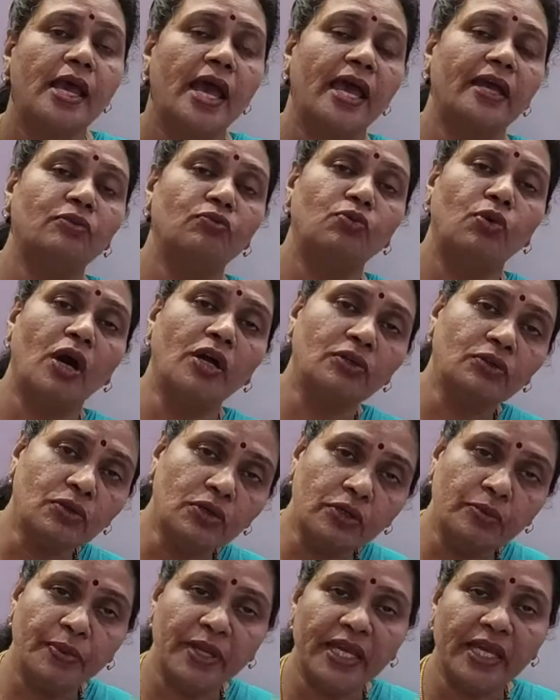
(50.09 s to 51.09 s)
And what
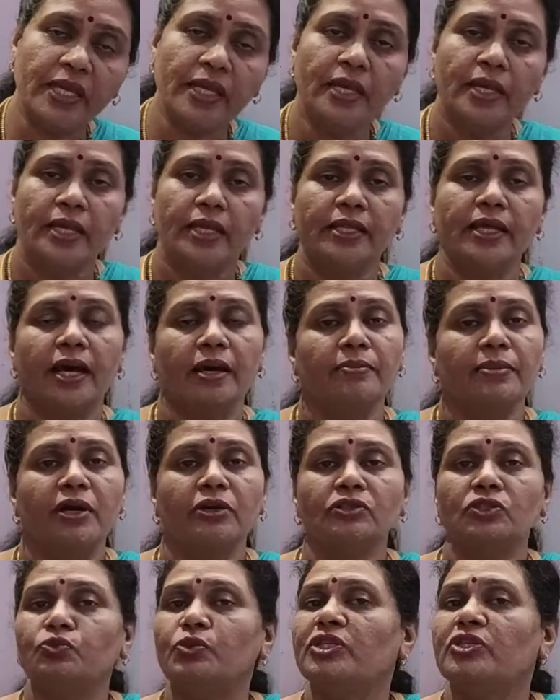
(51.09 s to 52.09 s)
could be the
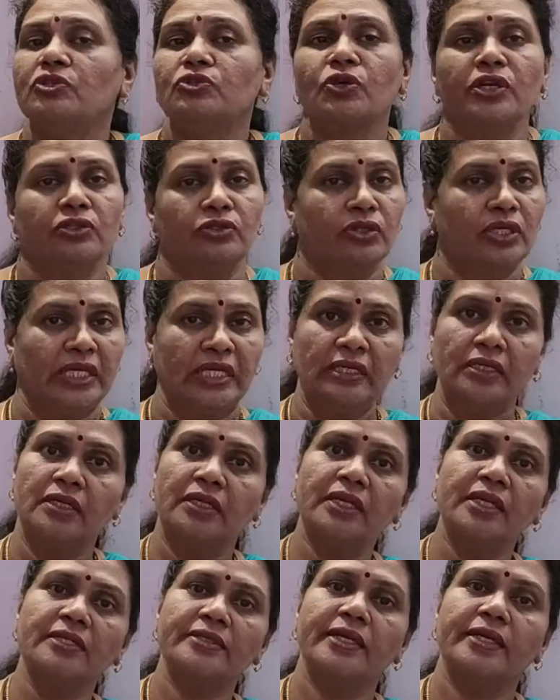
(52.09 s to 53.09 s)
amounts which is going to
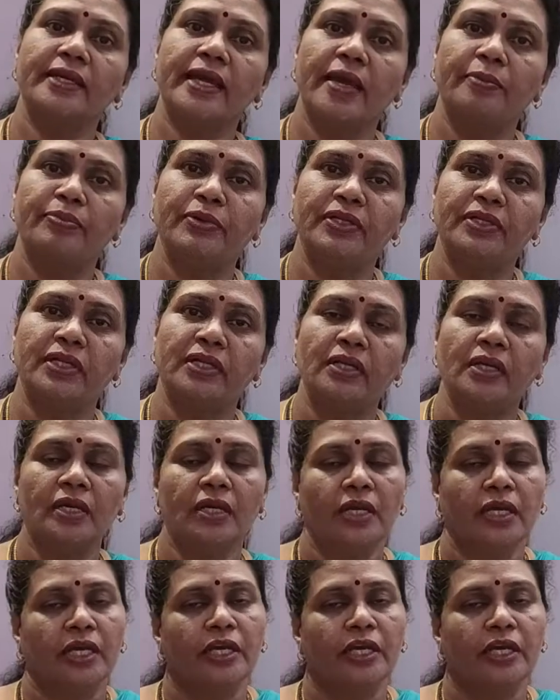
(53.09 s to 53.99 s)
increase the capital?